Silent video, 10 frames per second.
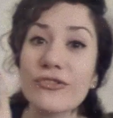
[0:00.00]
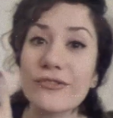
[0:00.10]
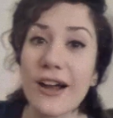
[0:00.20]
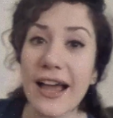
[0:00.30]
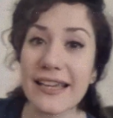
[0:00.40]

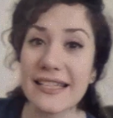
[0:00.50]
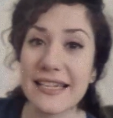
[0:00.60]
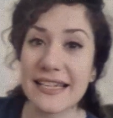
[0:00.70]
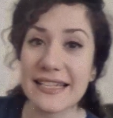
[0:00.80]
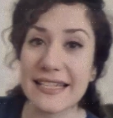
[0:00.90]

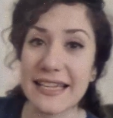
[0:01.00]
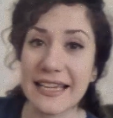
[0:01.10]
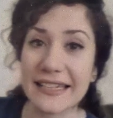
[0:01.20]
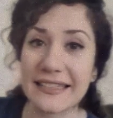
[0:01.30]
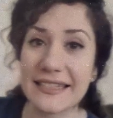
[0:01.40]
writing
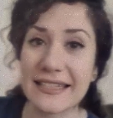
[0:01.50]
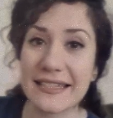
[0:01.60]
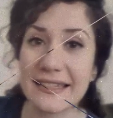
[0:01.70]
skills.